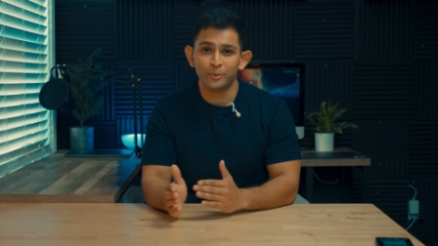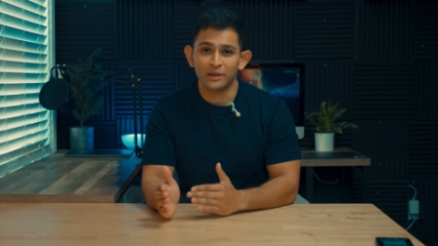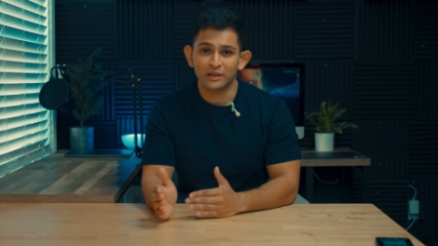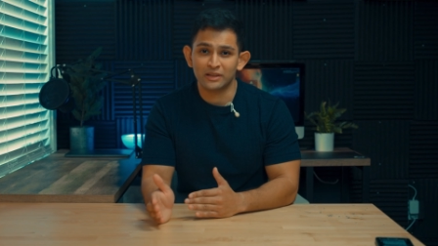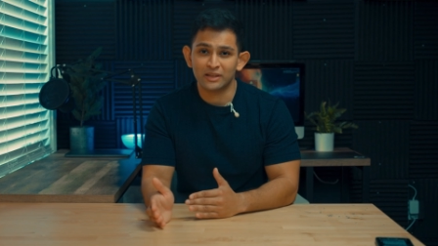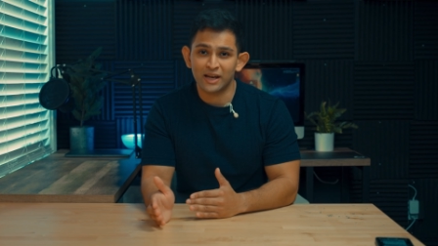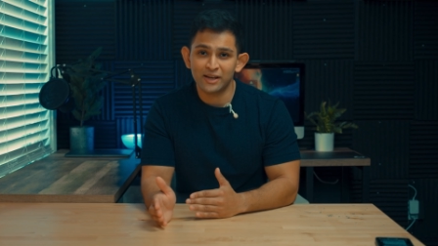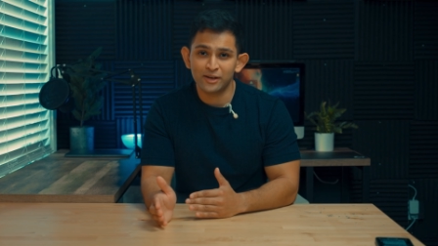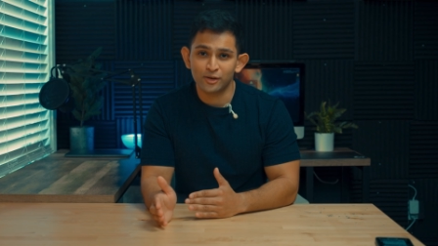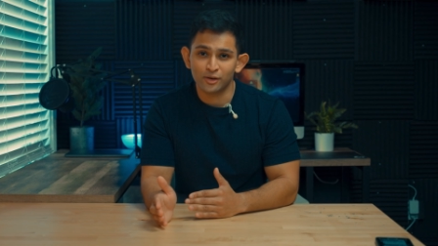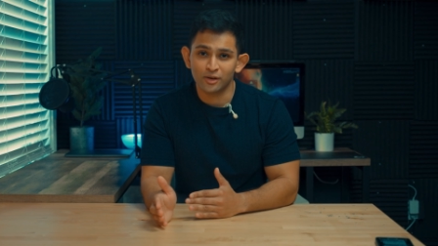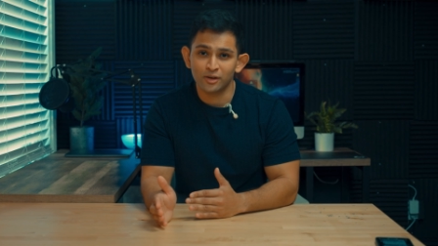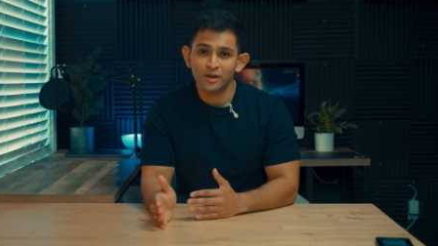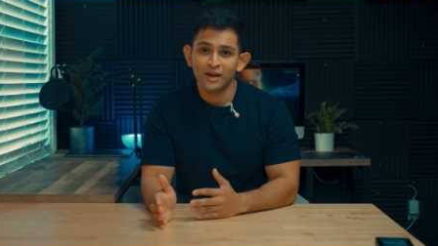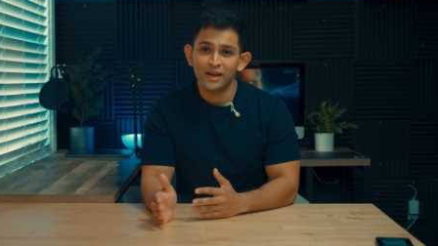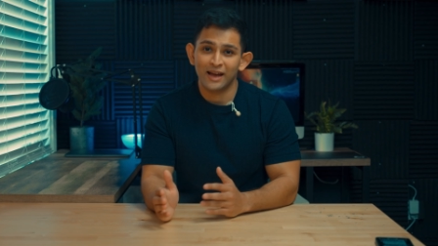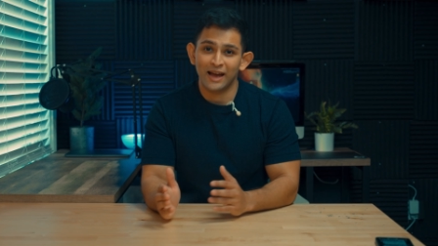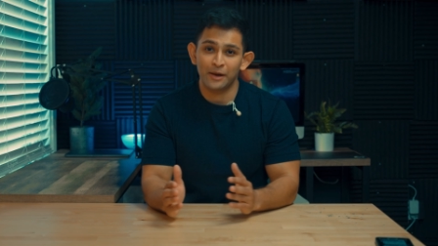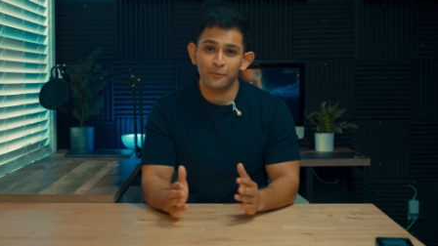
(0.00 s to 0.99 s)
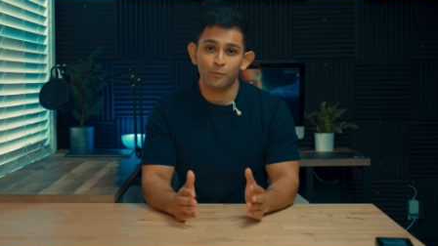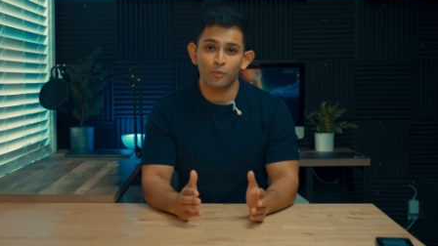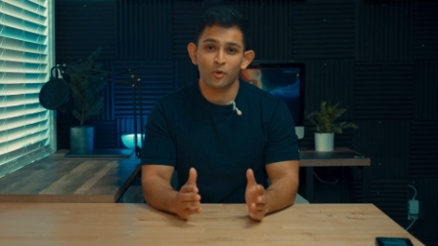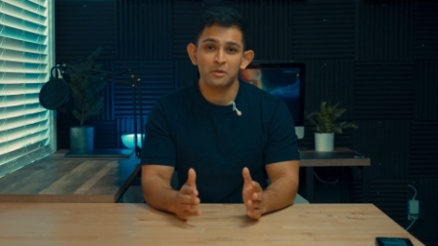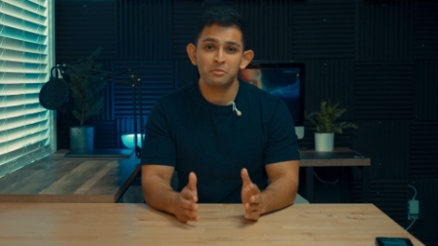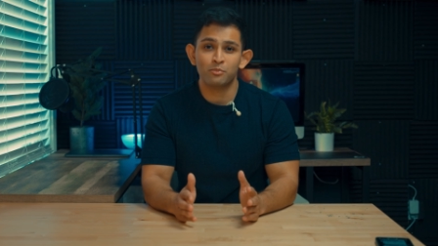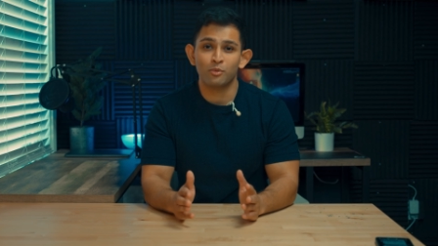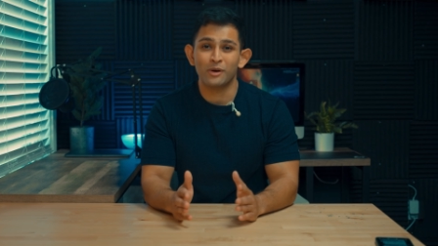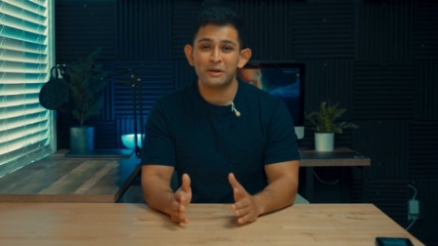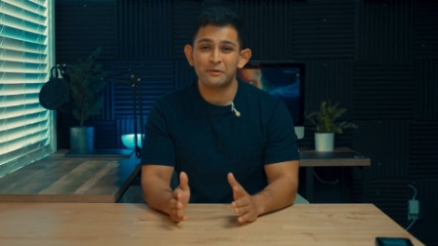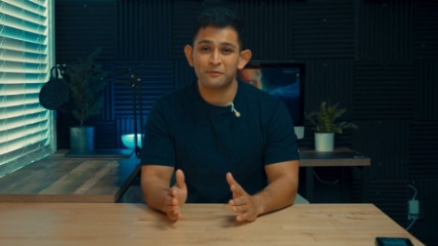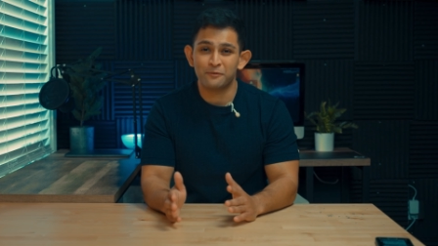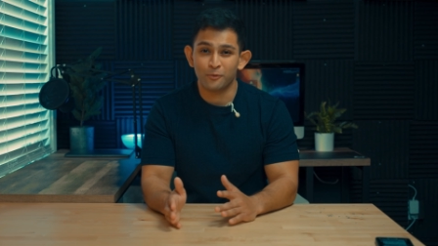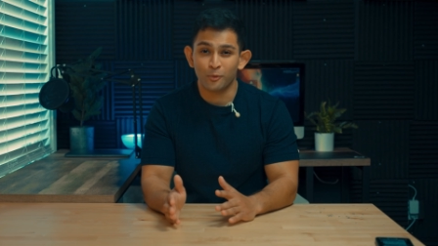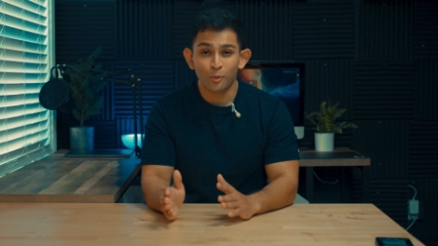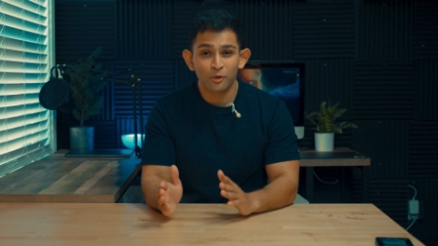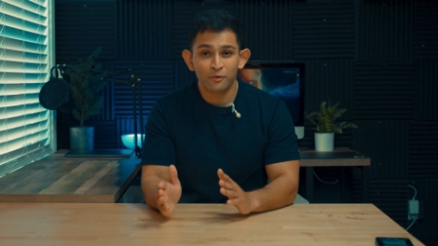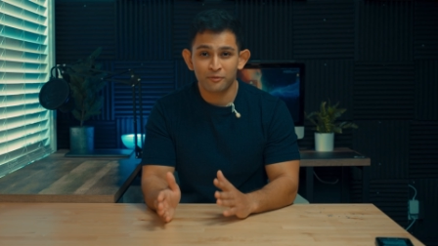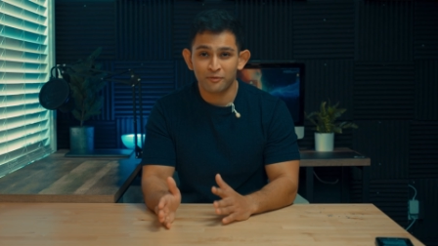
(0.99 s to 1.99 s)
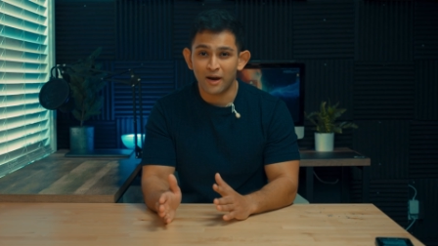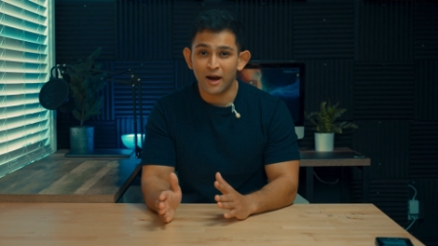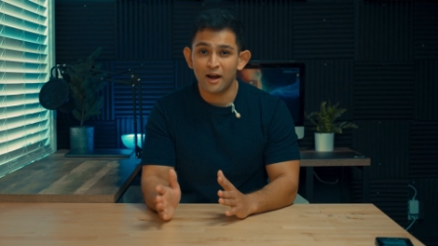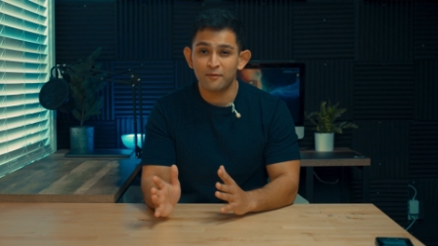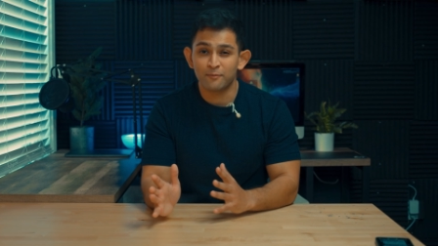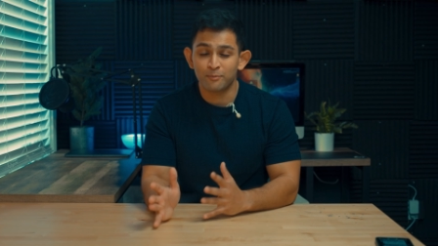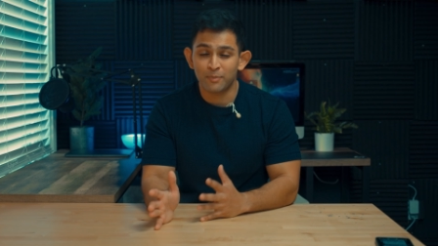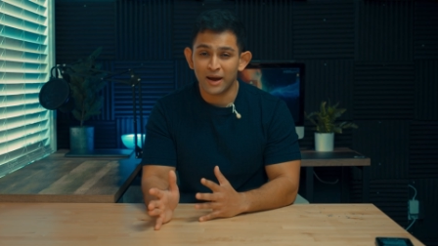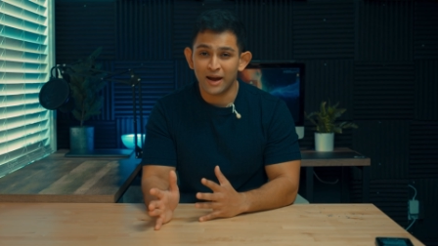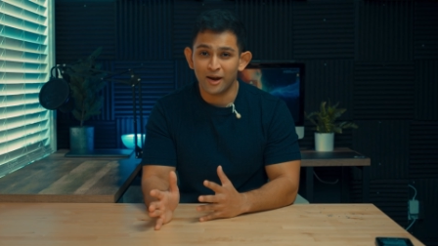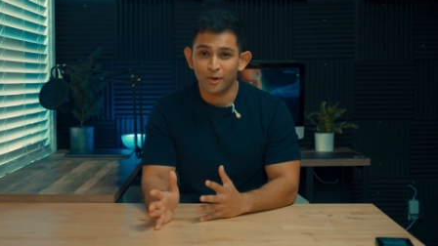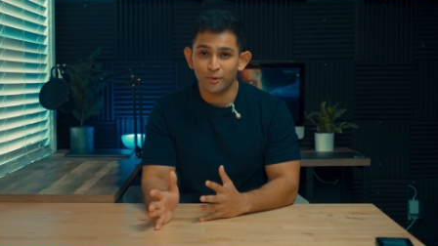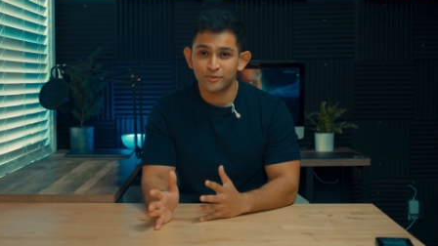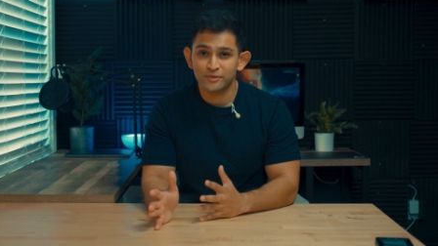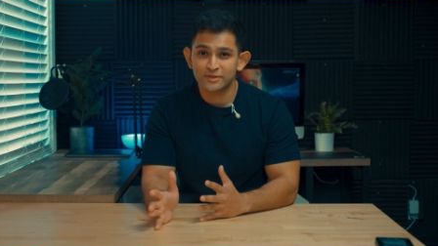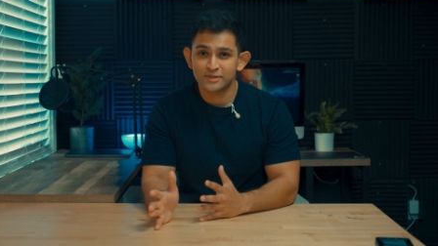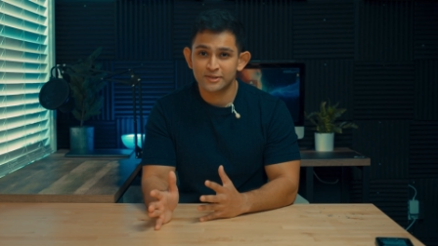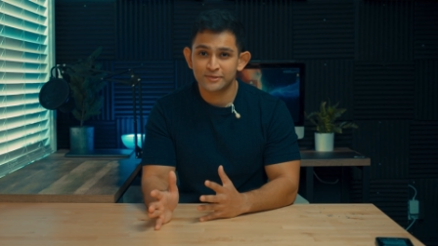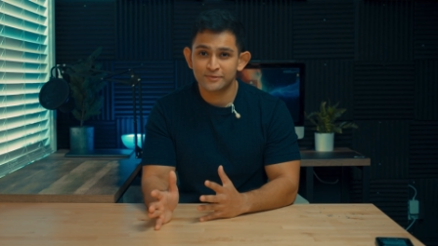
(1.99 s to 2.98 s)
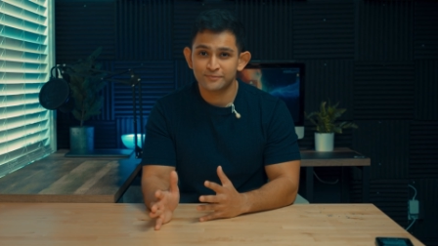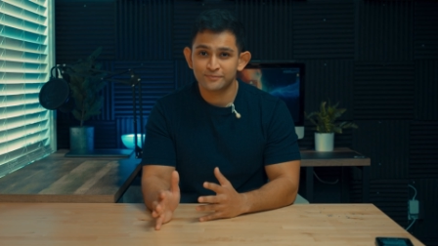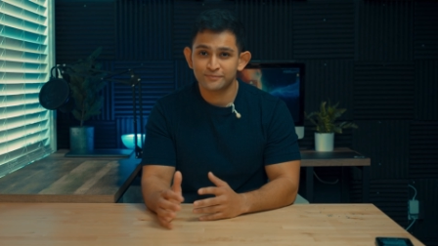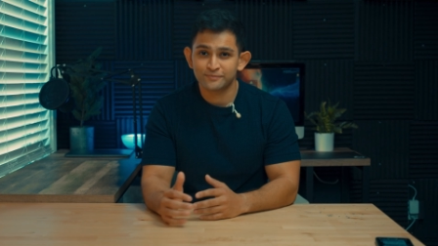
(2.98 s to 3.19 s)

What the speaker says: bit lighter at 1.45 pounds.